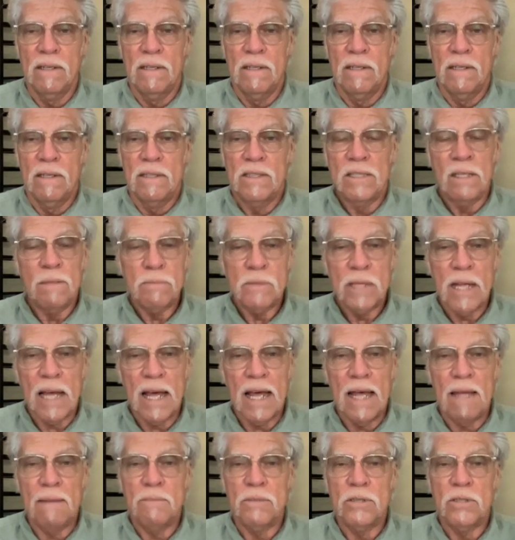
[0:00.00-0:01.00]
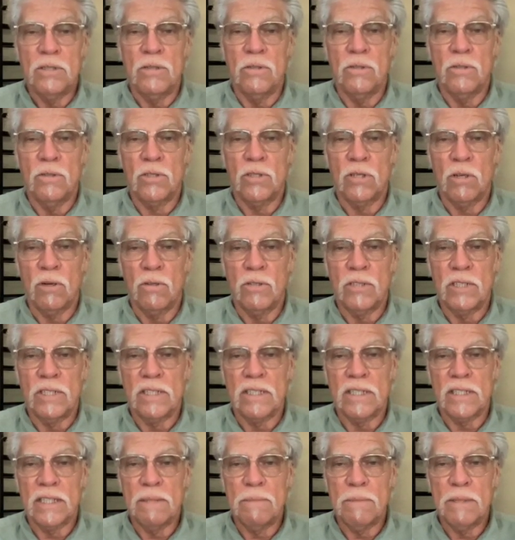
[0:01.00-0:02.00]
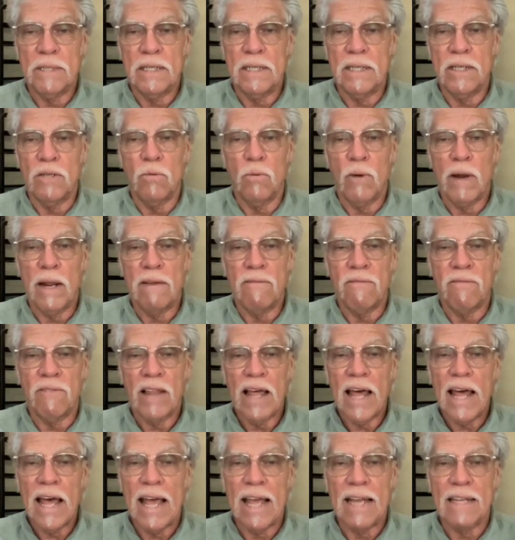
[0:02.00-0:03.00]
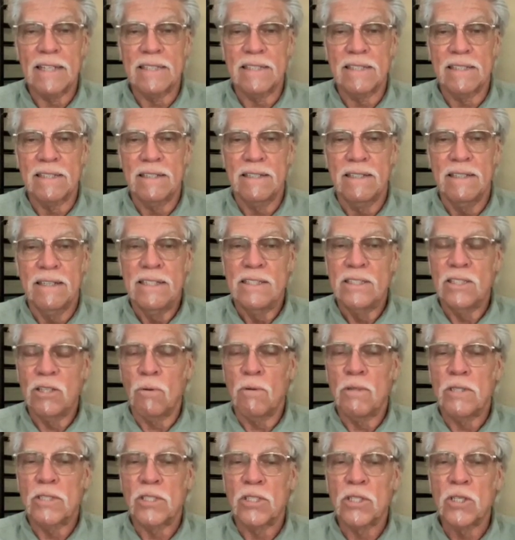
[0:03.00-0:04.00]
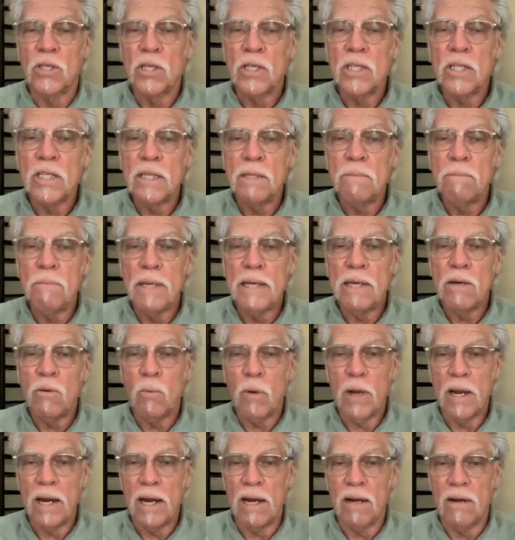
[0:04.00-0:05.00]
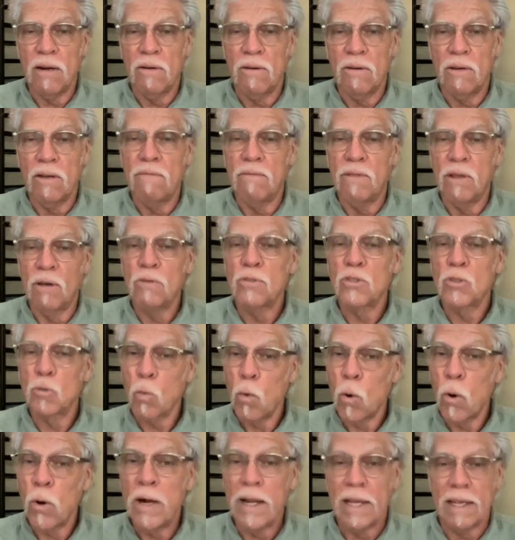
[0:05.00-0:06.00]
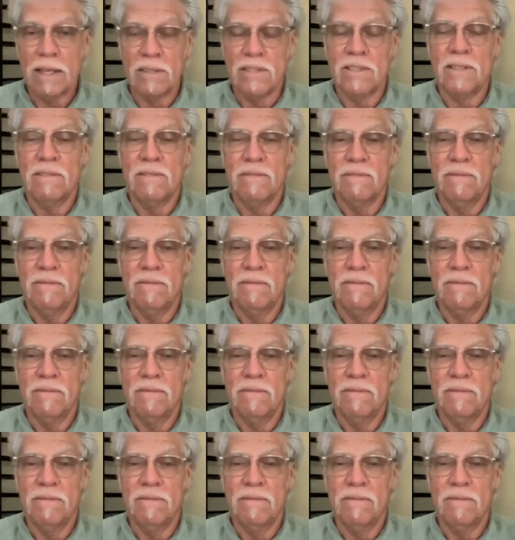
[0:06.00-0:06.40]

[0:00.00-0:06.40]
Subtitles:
Sometimes your search is limited to red flags, so it's good to be aware of those warnings.